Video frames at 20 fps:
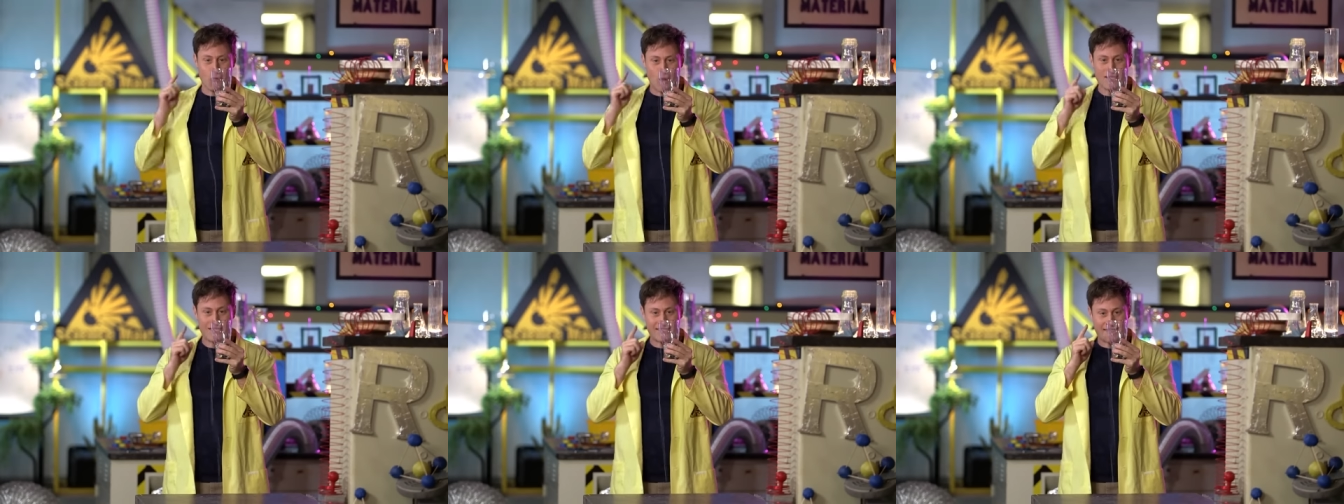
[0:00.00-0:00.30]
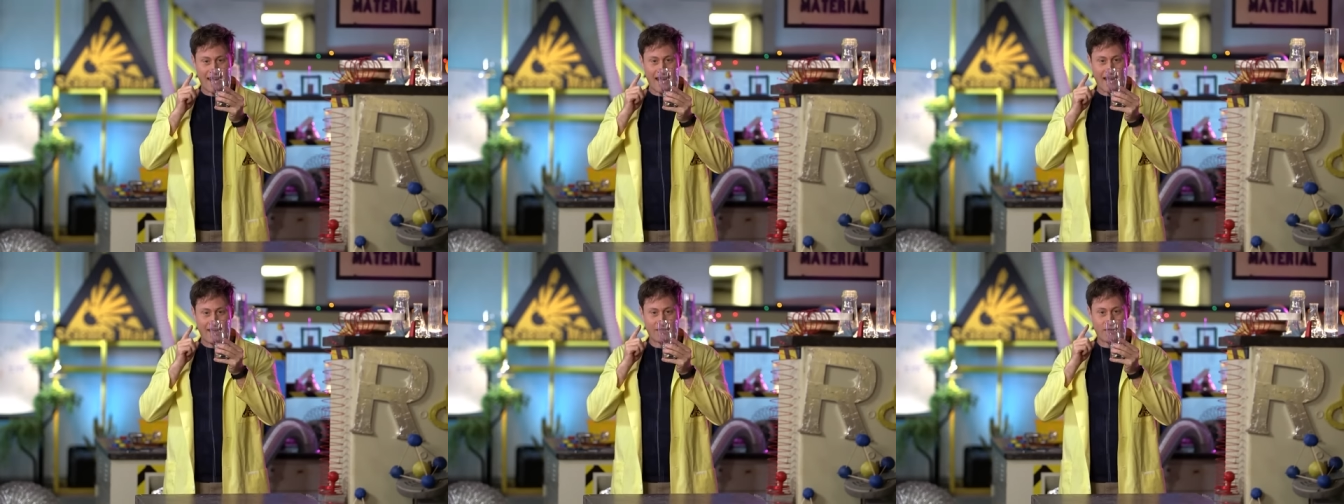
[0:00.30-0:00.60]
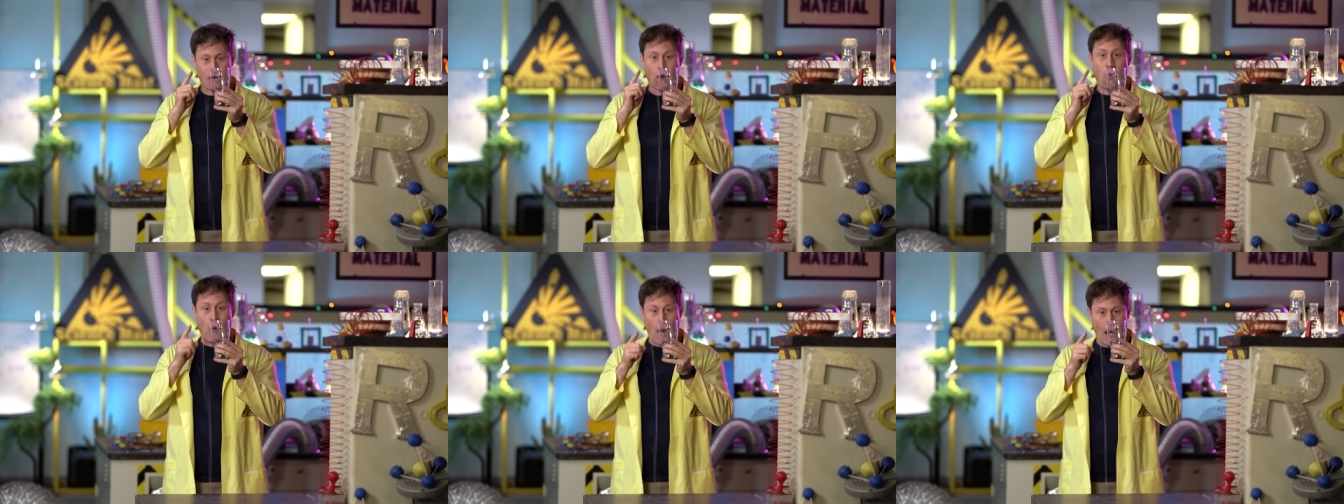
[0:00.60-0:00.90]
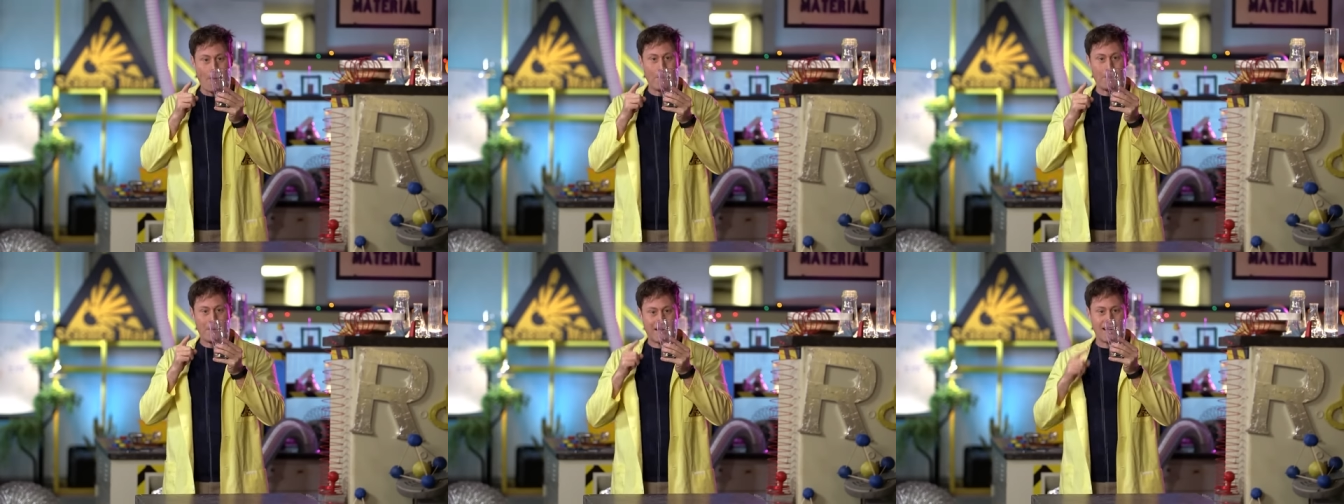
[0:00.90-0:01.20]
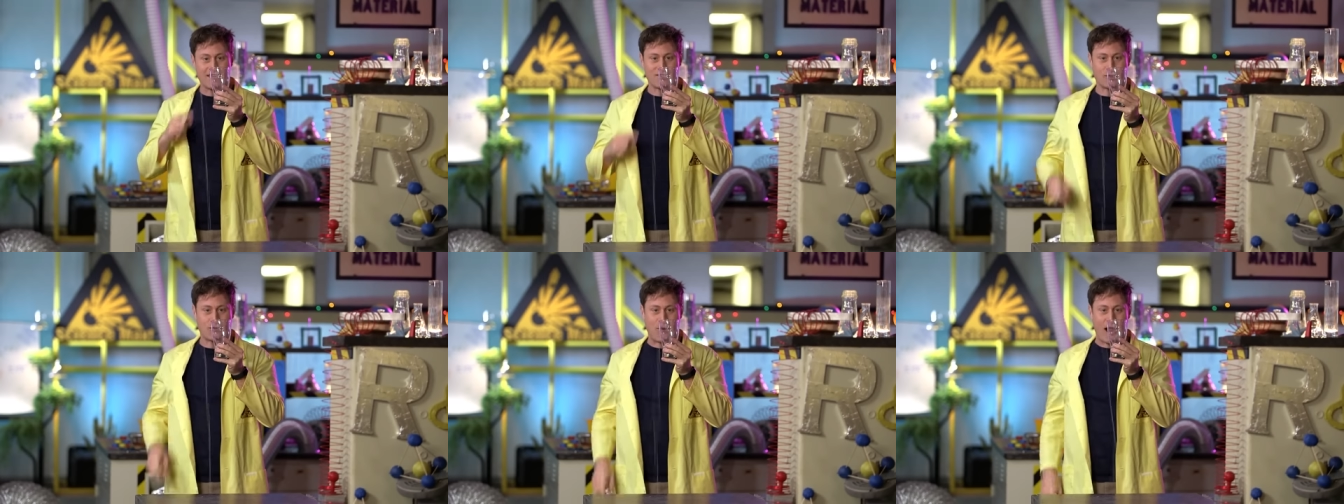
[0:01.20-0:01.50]
one side go up
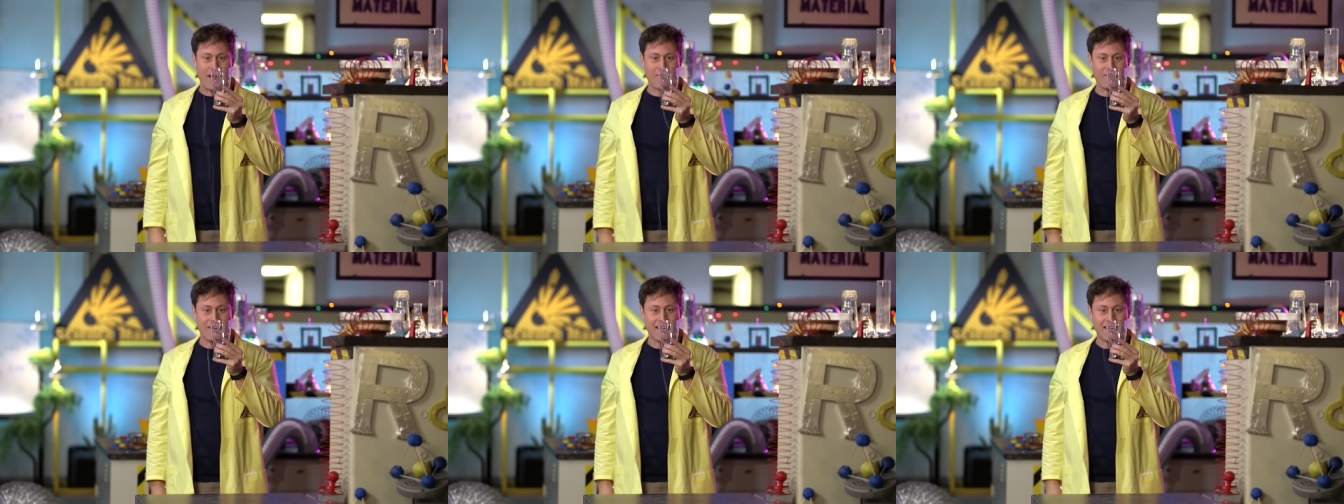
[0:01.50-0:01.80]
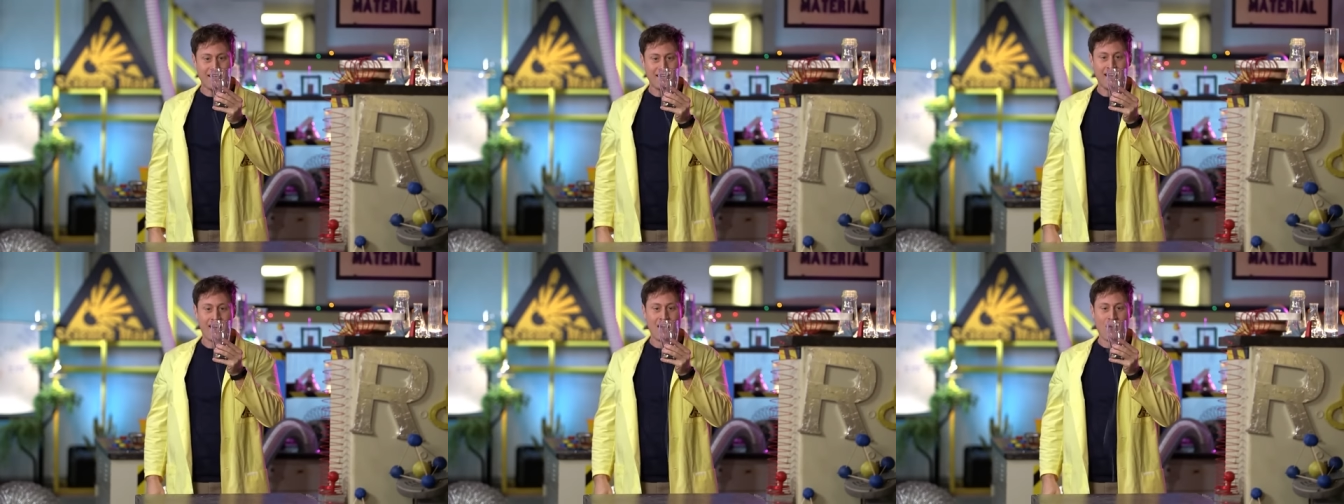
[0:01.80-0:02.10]
because of gravity?